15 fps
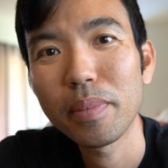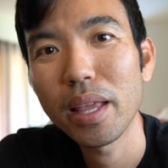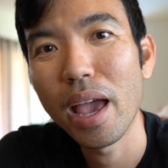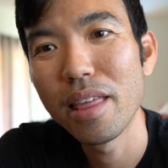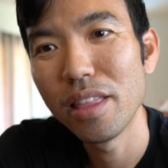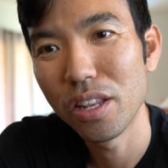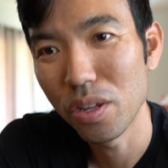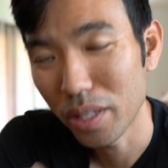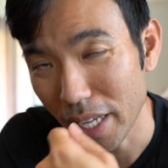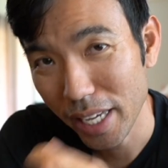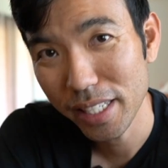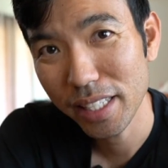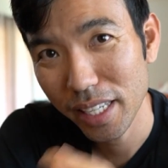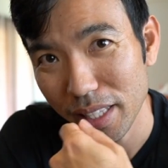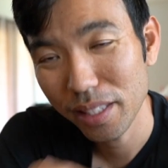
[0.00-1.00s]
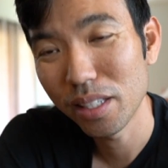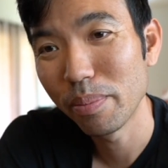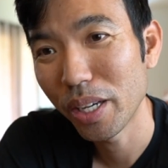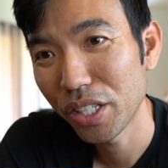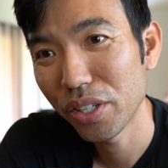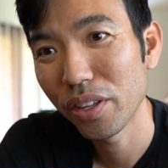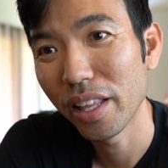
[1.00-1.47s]
and then you taste it to
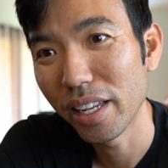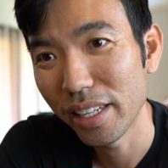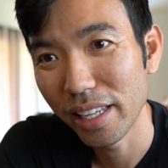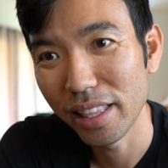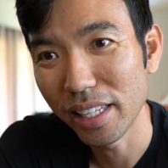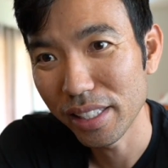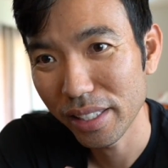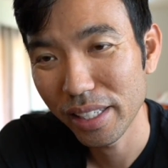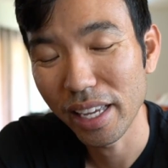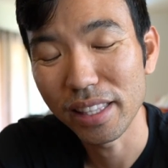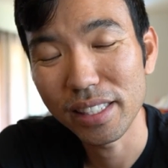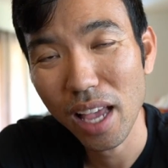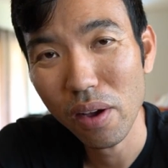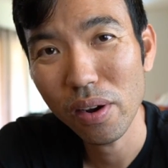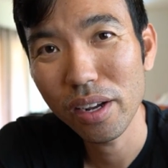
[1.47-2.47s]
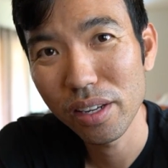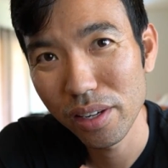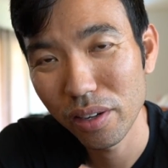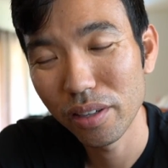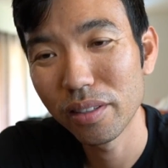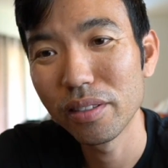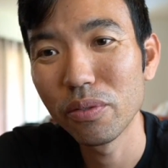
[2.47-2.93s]
make sure that it doesn't get sour,
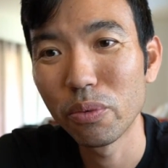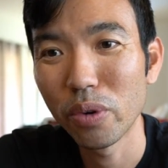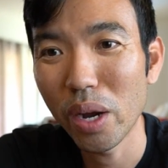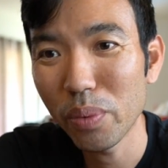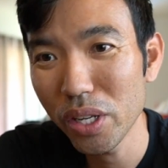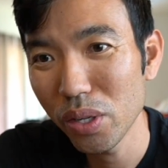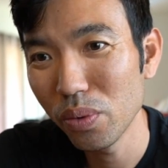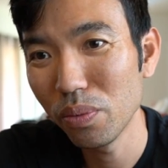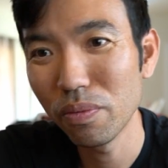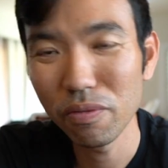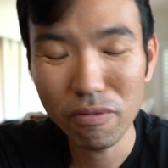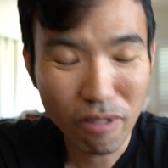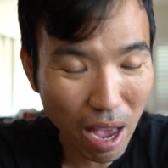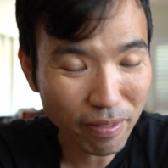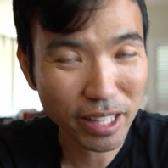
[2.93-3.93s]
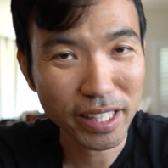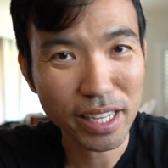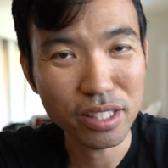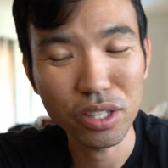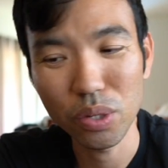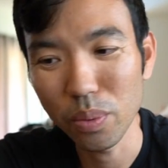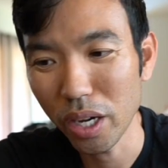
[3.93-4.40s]
and right when you have the taste
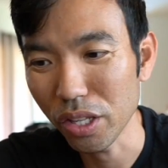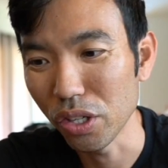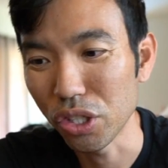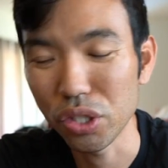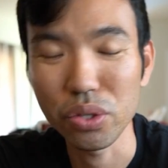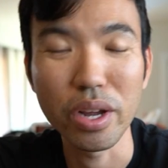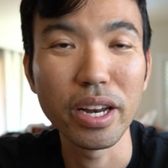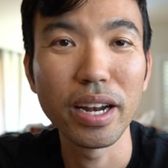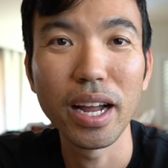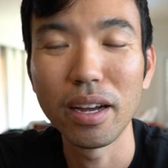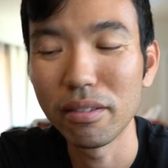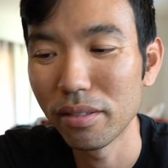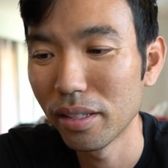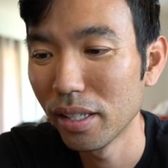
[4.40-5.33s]
that you want, you strain it out.